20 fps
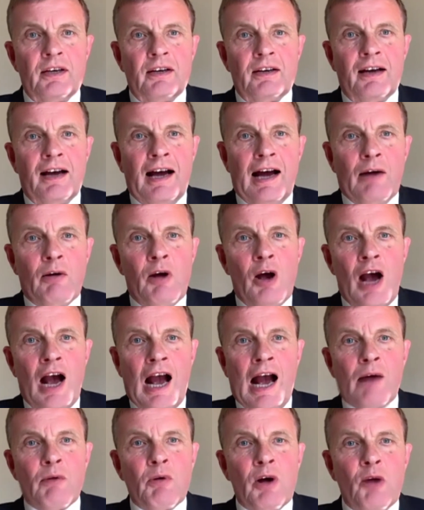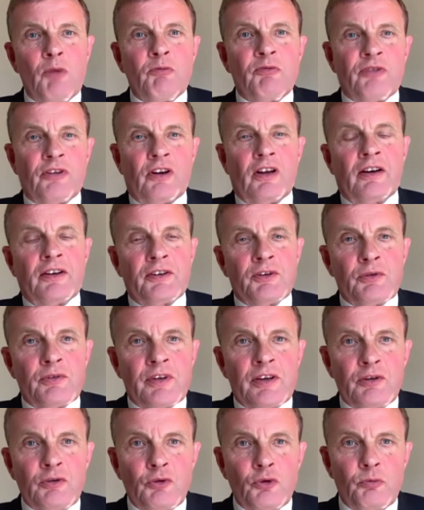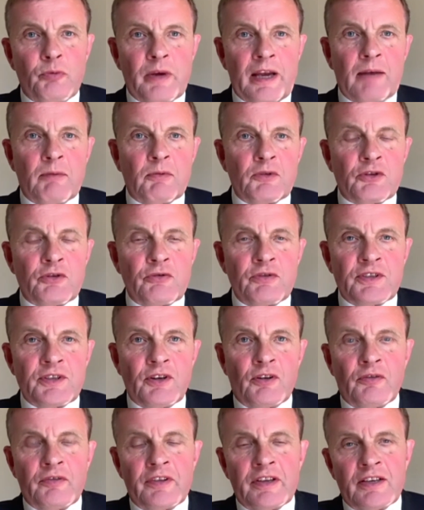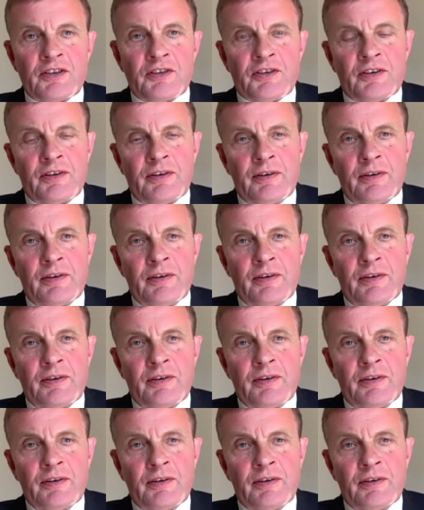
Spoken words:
How hopeful are you that you'll be able to resolve the issue?